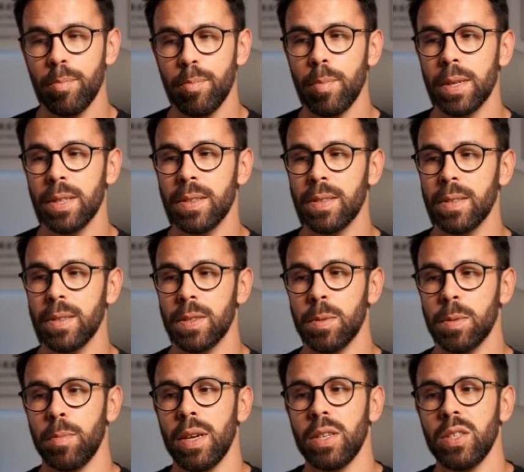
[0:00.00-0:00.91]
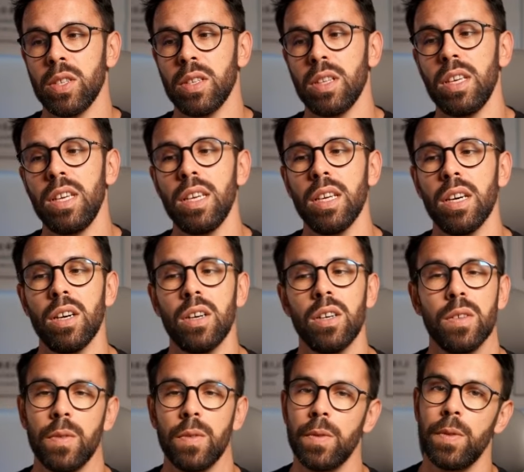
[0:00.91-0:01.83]
but especially
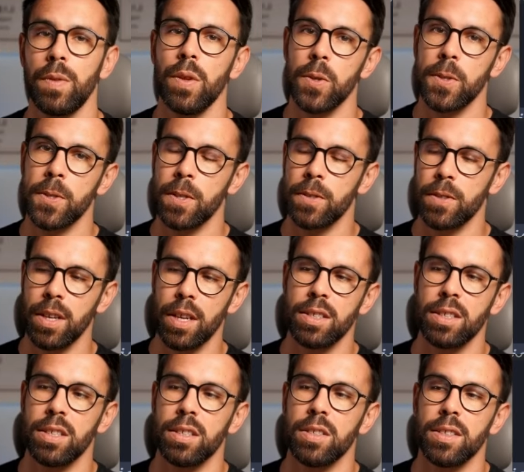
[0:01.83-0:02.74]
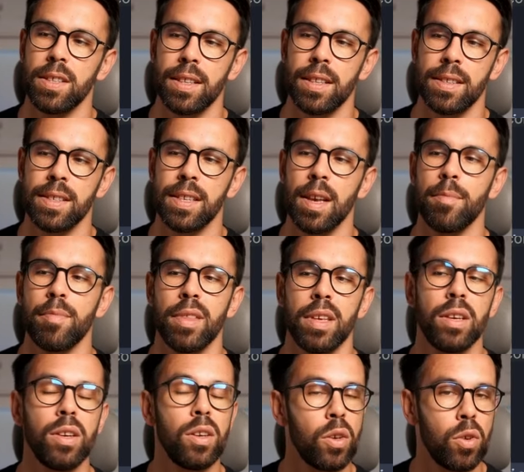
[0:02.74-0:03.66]
on those suggestions that
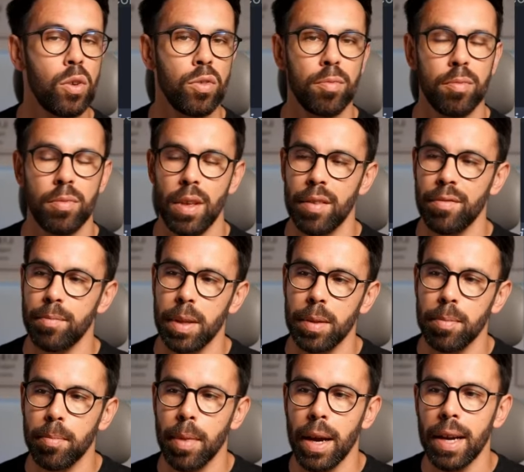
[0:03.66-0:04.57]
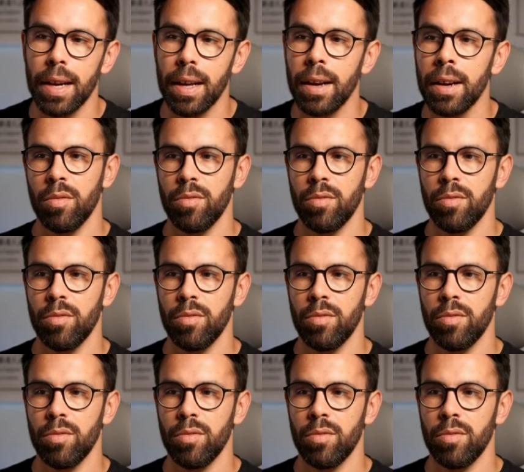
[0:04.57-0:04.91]
something could have been better.